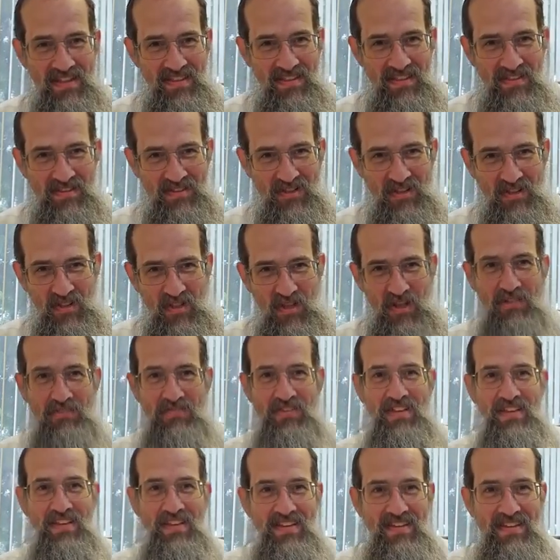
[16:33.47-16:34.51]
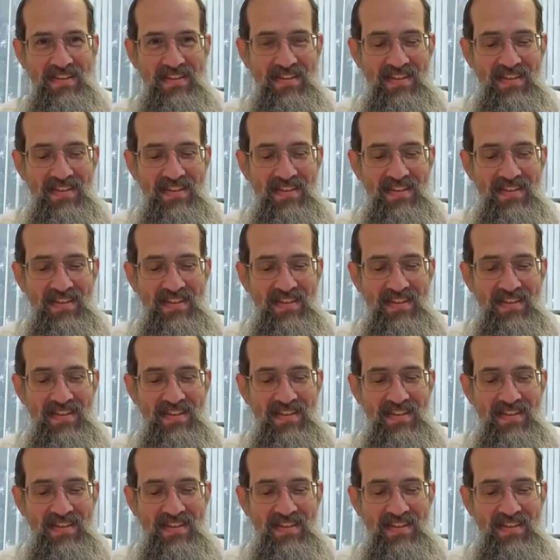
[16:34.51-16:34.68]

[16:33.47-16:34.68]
There's a loving